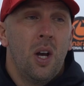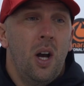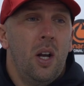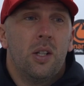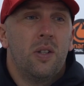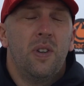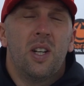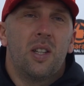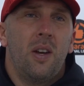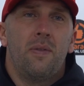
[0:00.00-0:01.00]
And I just think
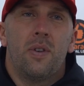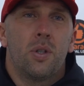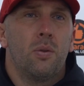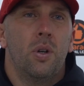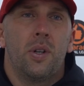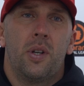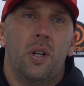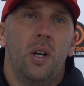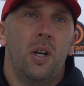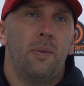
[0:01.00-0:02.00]
the depth of the squad.
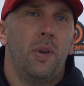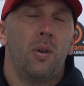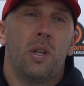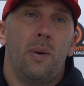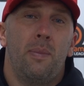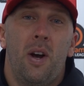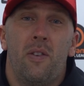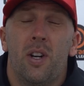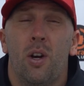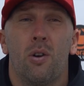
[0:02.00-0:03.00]
Um, no Dan
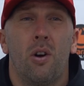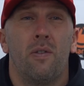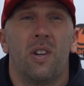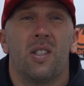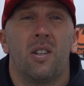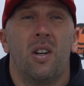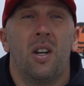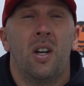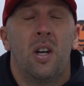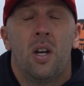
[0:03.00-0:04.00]
Barry, no Comrade tonight.